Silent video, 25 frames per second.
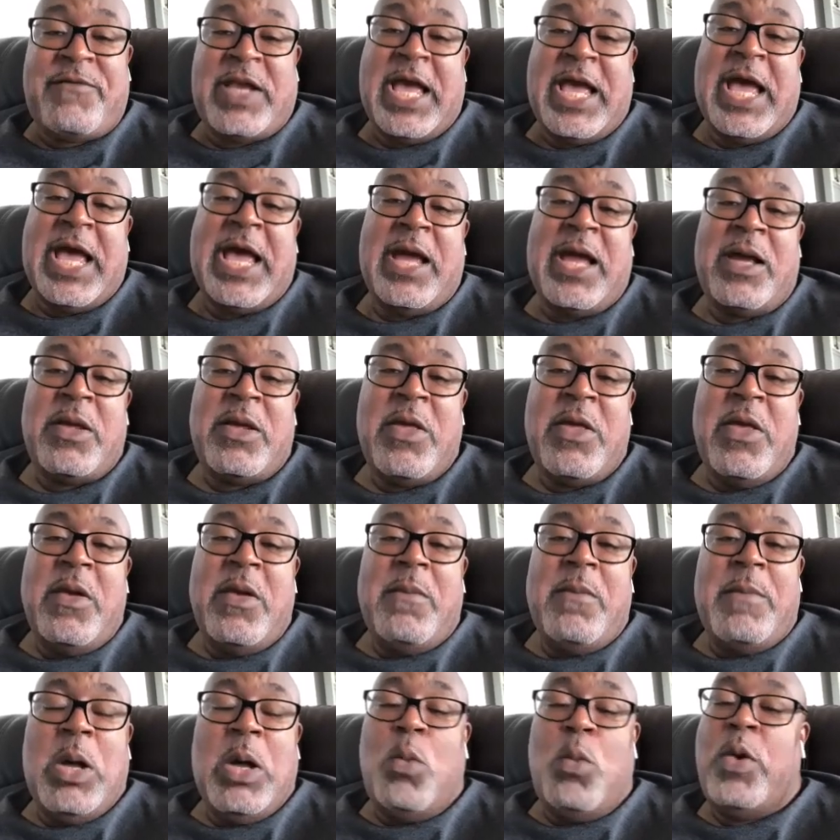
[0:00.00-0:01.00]
guy.
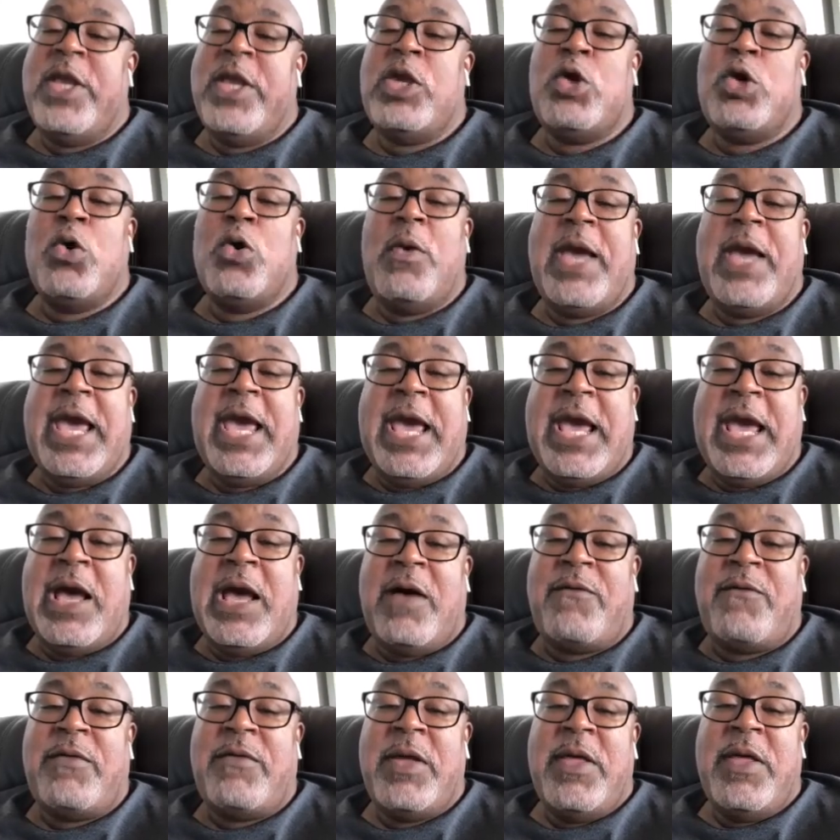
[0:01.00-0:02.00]
But when you
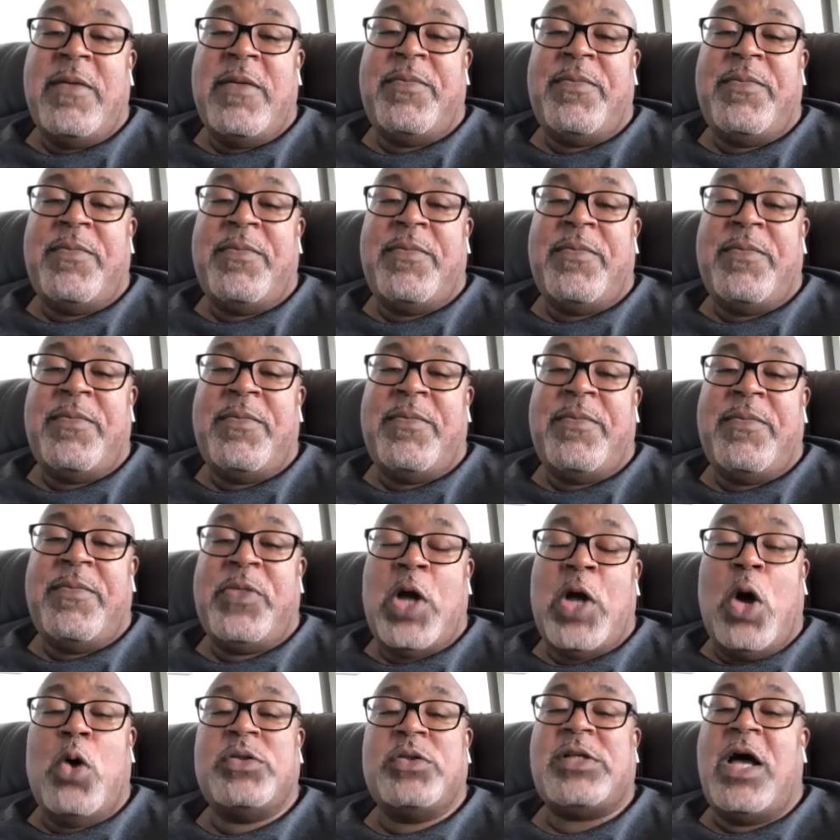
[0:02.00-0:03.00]
have those
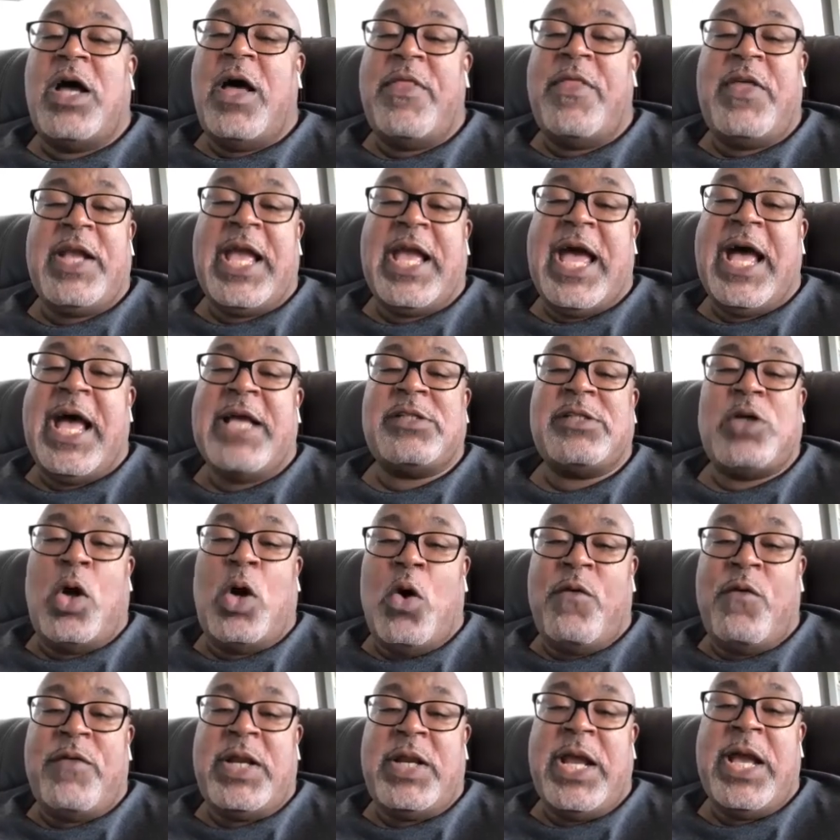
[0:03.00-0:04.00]
other guys
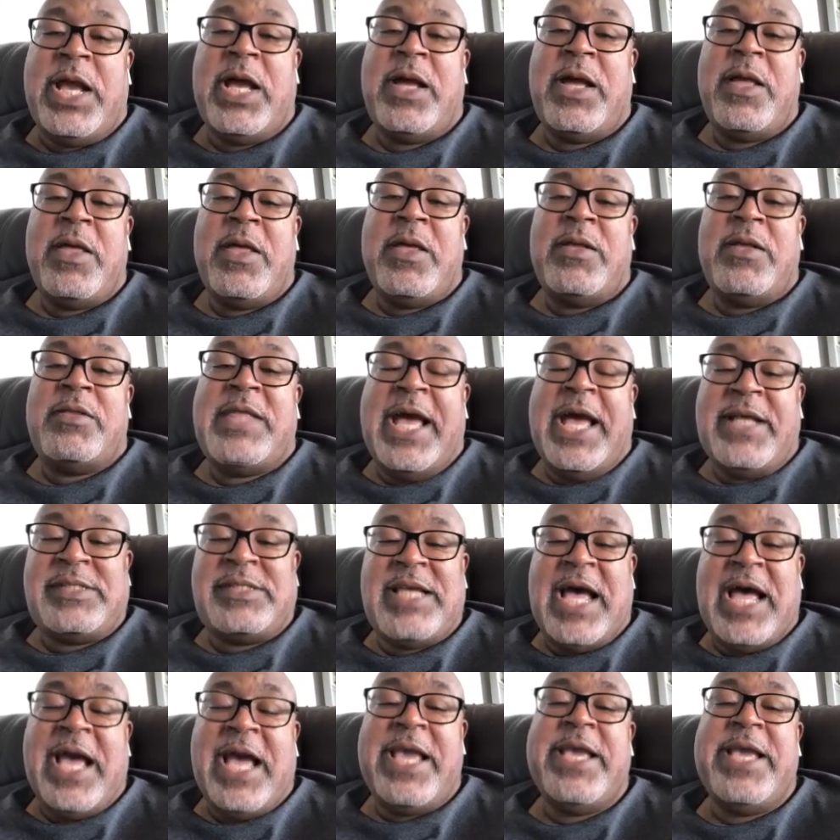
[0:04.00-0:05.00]
over there, that's
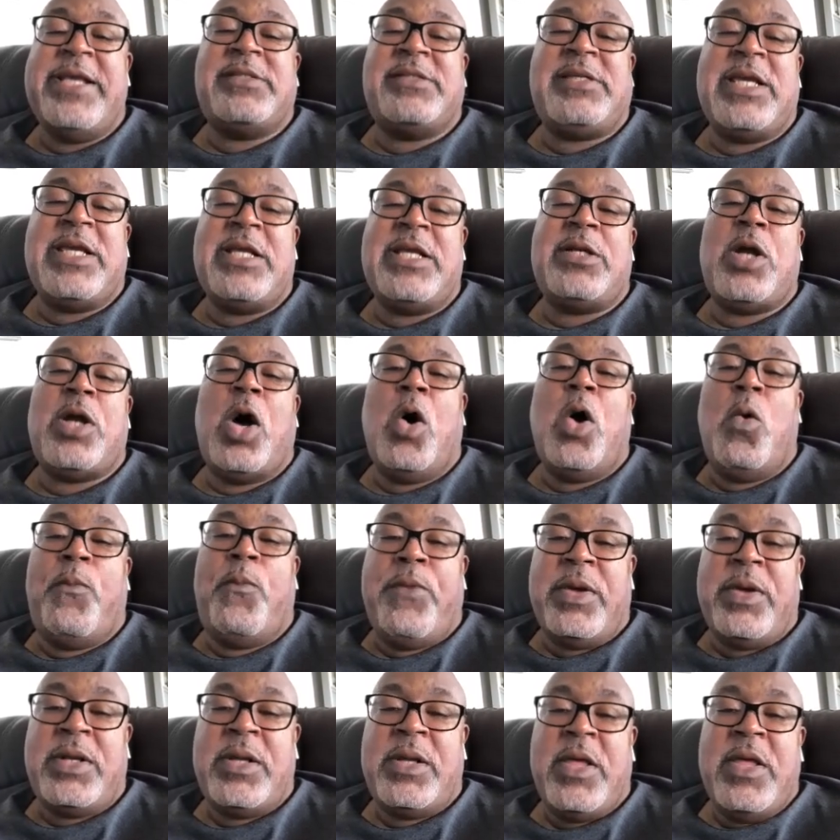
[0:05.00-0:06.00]
how he's getting
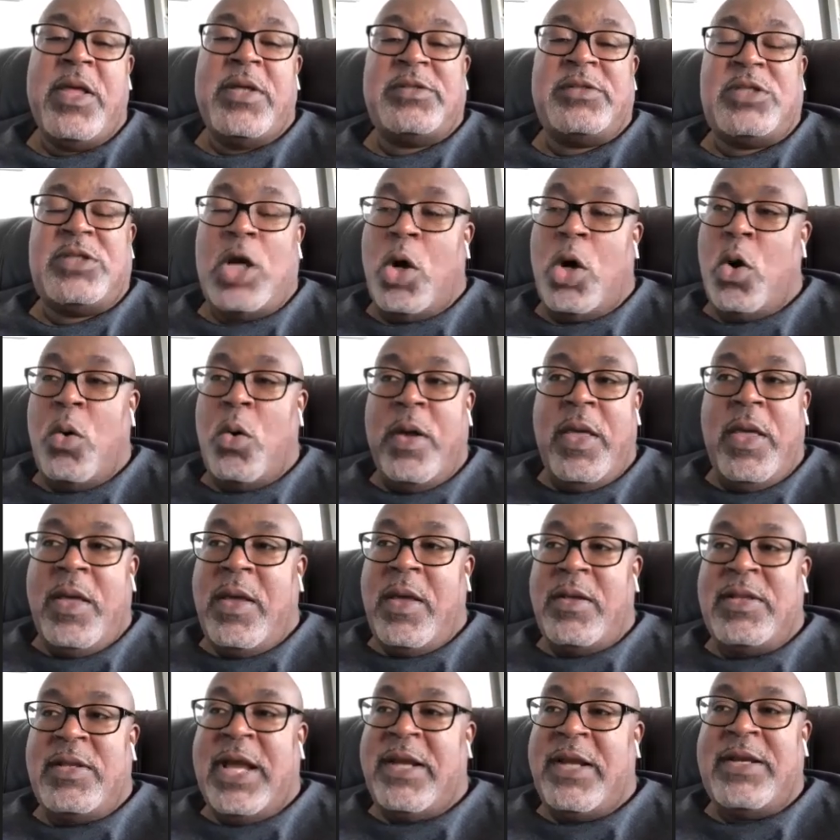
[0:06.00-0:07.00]
open. So
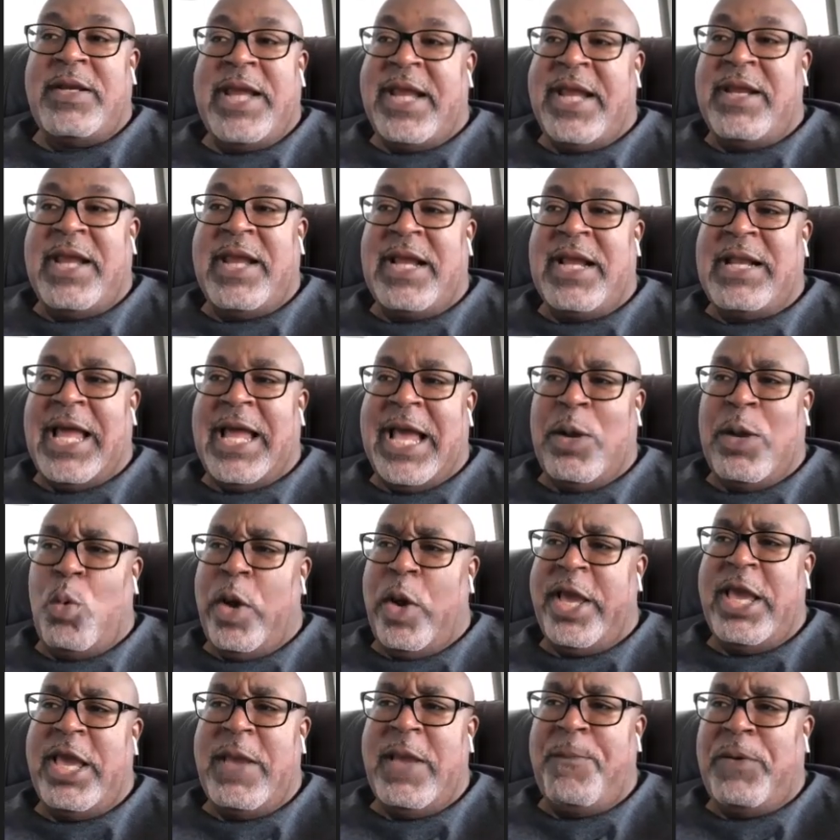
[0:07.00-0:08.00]
they like, when
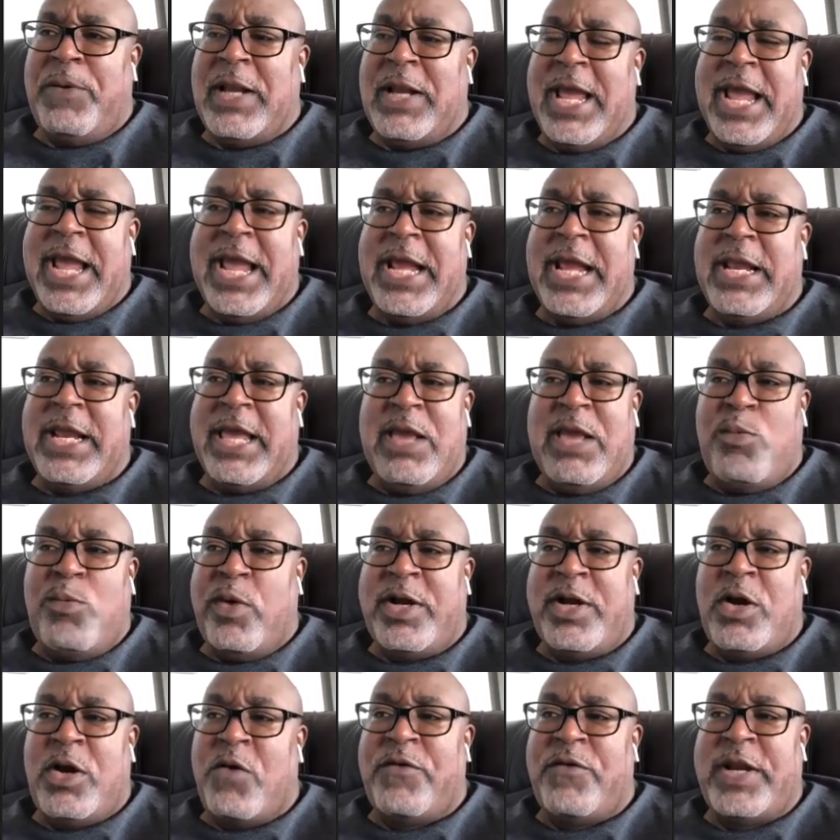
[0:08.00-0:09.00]
he
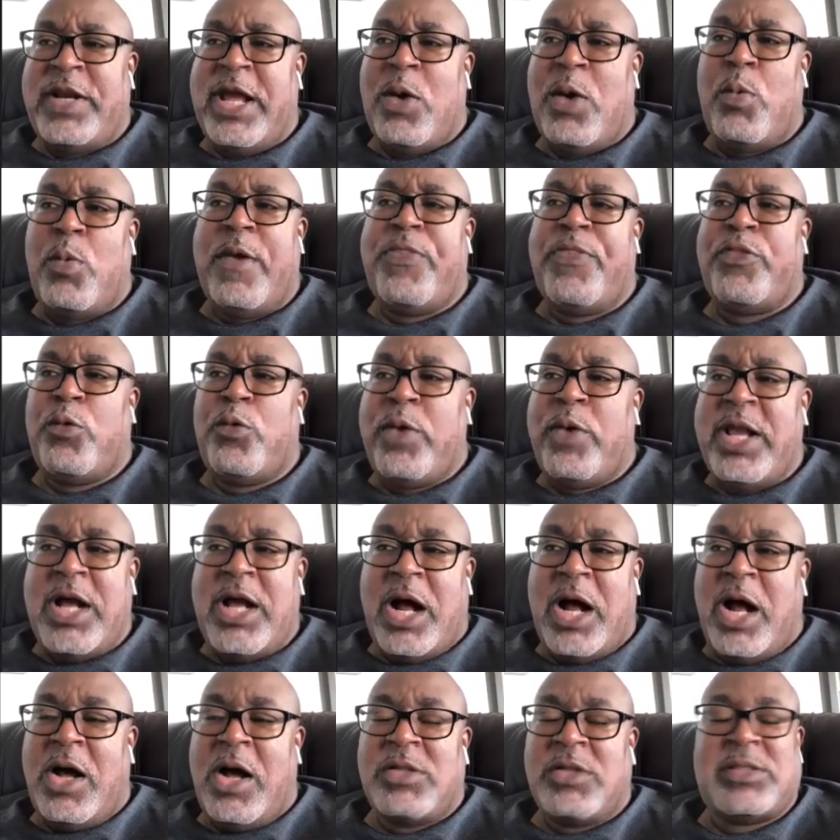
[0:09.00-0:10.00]
went over there with 3
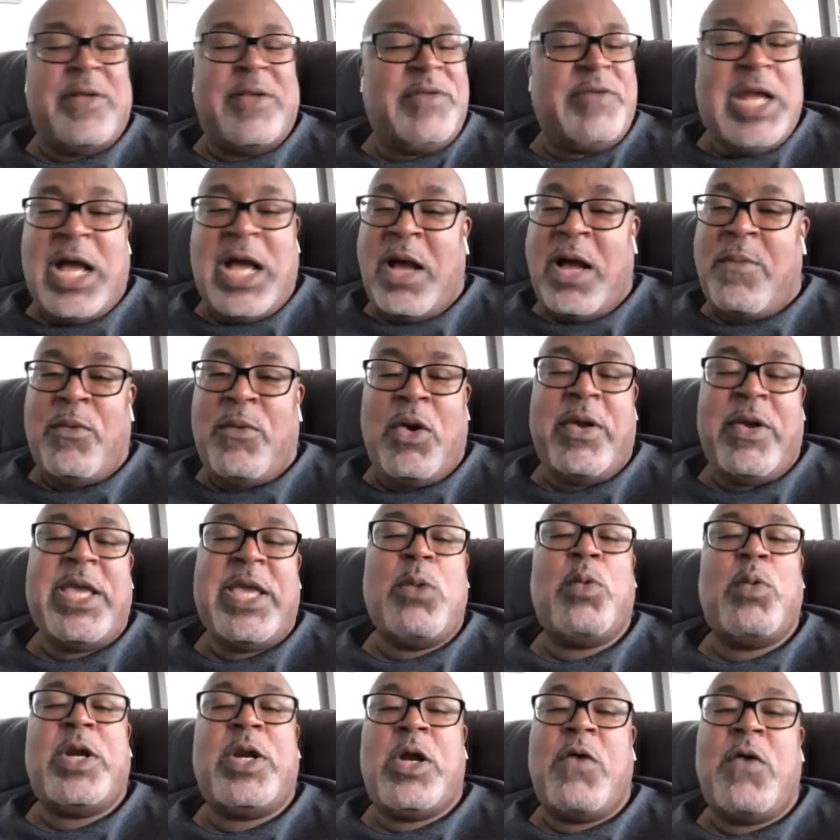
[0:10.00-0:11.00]
all. Nah, bro,
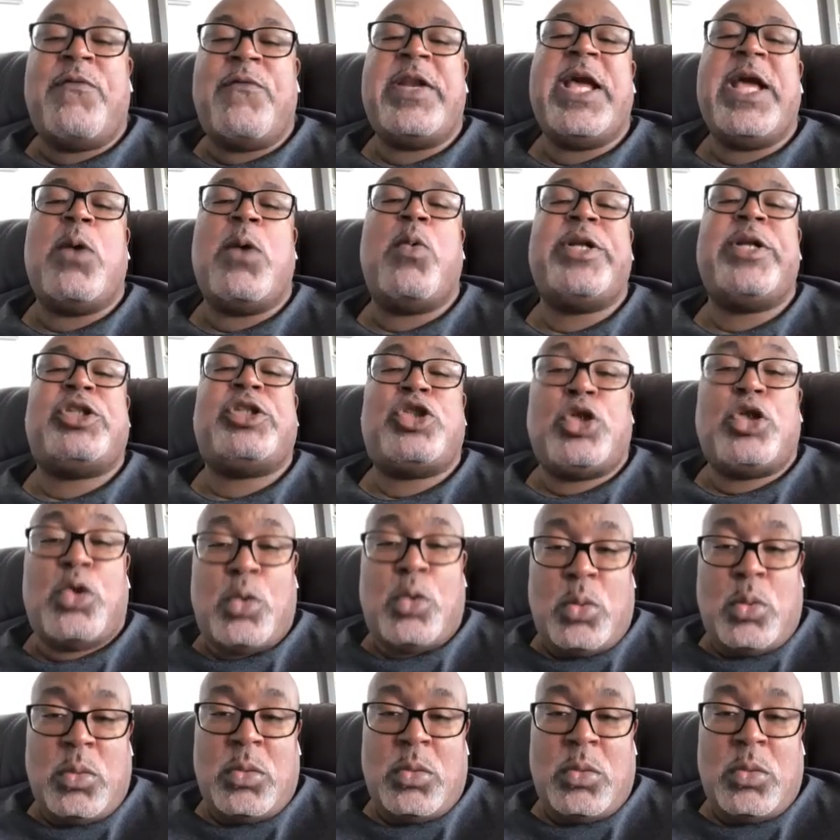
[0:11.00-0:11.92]
he went over there with 2.